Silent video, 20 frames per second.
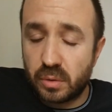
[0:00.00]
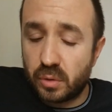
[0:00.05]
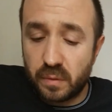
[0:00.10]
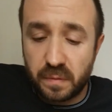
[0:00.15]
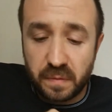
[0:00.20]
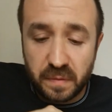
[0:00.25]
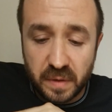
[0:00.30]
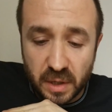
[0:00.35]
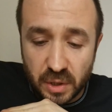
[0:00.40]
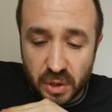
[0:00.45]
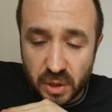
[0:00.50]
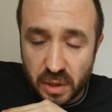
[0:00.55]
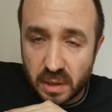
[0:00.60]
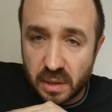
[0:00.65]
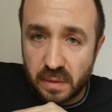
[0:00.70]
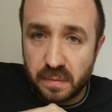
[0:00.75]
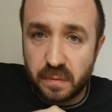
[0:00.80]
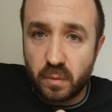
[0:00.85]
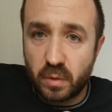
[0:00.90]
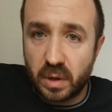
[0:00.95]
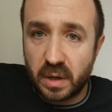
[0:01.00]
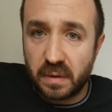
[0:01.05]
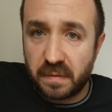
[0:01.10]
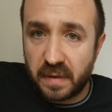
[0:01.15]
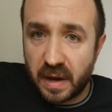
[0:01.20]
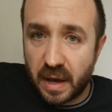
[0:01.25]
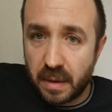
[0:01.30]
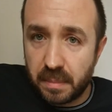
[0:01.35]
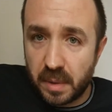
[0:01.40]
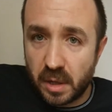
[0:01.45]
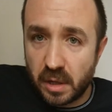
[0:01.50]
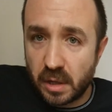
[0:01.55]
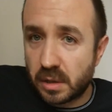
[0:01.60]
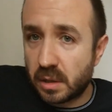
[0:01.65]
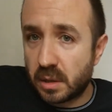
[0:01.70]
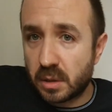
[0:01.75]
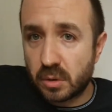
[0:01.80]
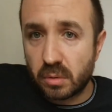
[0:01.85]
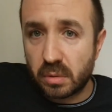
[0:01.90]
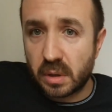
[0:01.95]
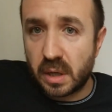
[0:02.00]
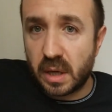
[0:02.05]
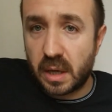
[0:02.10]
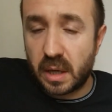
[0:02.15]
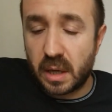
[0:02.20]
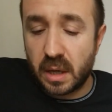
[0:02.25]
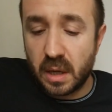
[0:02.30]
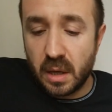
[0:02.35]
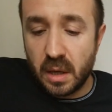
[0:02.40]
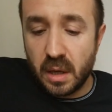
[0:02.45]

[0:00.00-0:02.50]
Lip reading: you finish it in 45 minutes, it's okay.